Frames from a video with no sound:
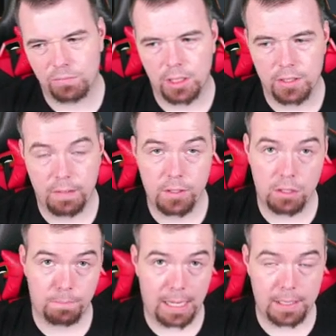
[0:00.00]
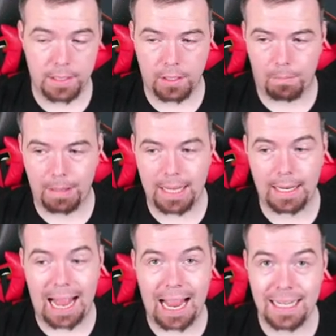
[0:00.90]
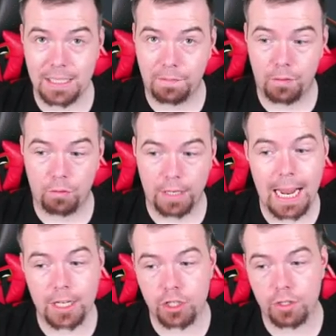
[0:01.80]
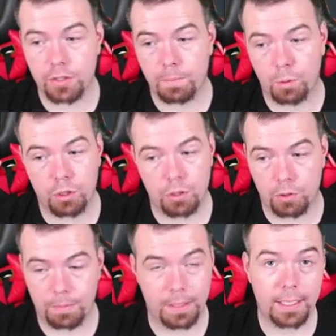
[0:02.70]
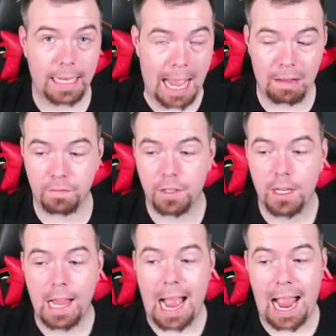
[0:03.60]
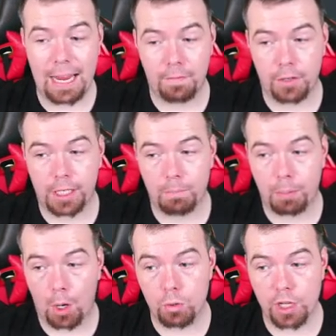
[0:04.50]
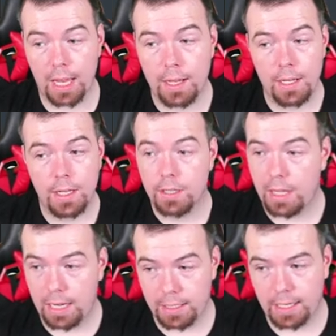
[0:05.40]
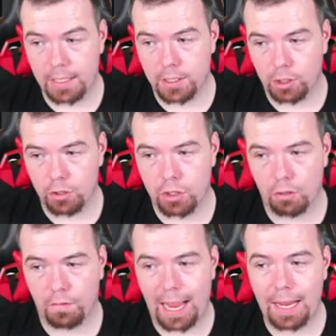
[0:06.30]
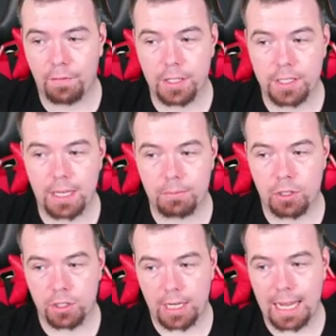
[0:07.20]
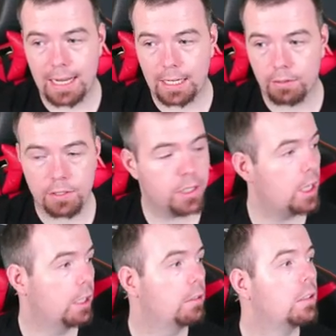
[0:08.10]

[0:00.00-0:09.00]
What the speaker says: 72 balance is not bad, 84 reactions, ball control, dribbling, naff, 83 composure. Then he's getting to the good stuff, 83 interceptions and heading accuracy.